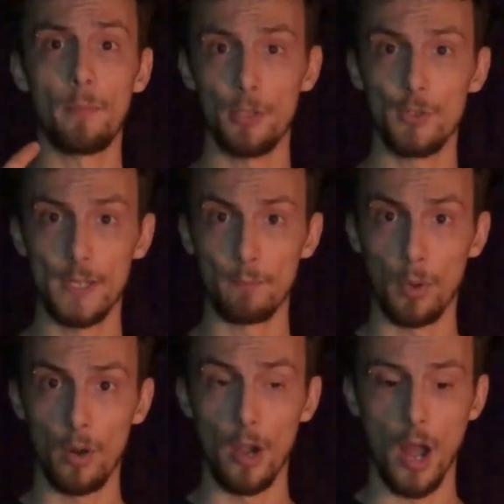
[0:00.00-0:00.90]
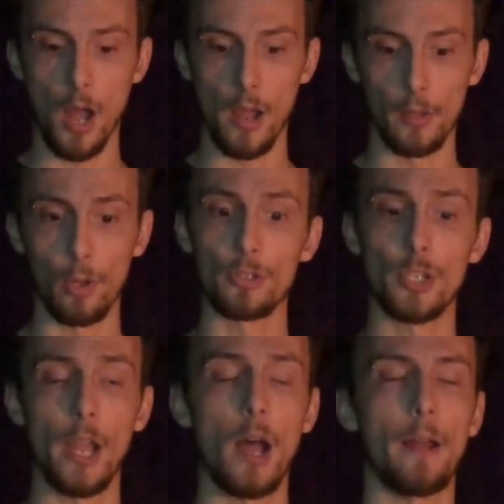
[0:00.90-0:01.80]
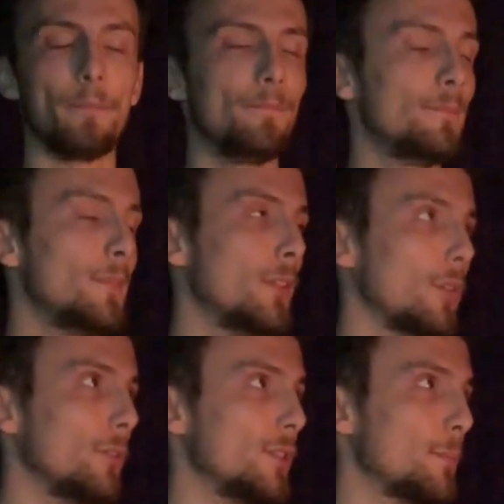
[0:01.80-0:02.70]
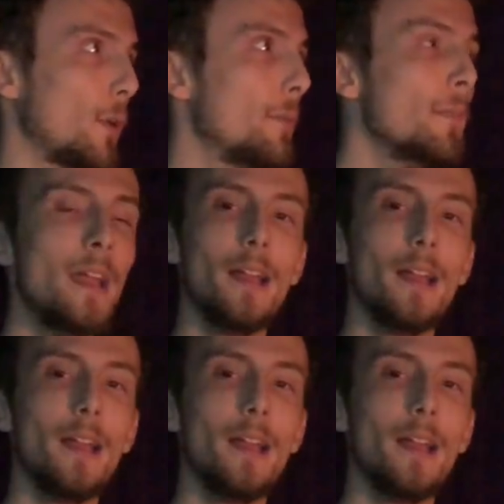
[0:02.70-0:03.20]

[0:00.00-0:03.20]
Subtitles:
I'll be using not Logic Pro,